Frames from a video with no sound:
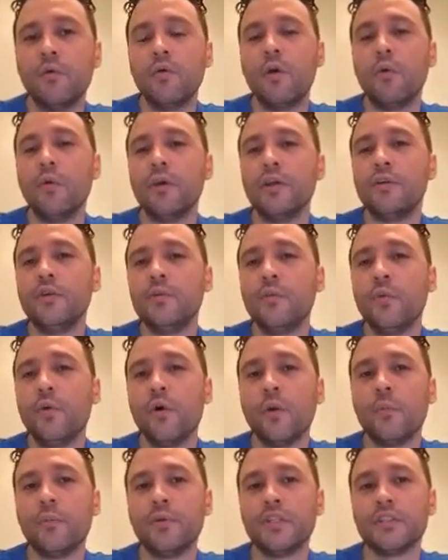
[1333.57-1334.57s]
well, we do
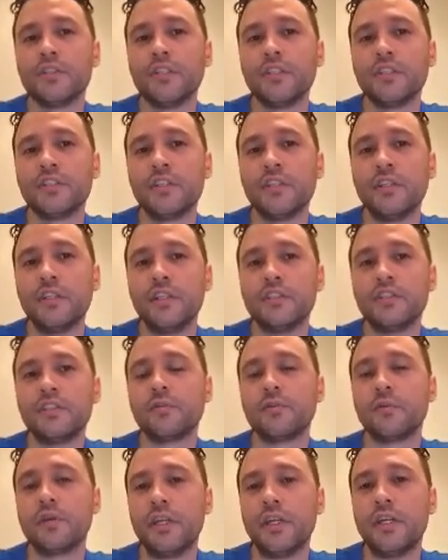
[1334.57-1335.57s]
more business in these
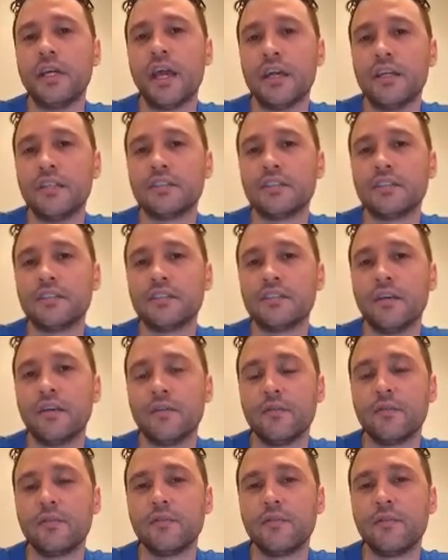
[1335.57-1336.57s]
3 days than
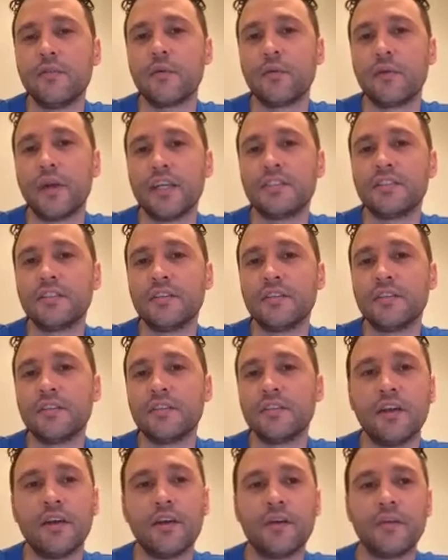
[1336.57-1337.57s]
the rest of the
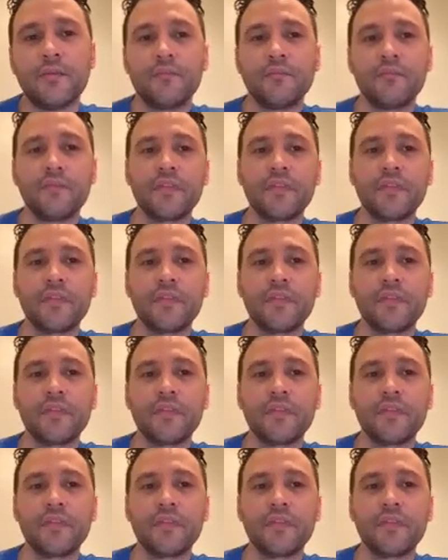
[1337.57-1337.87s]
year.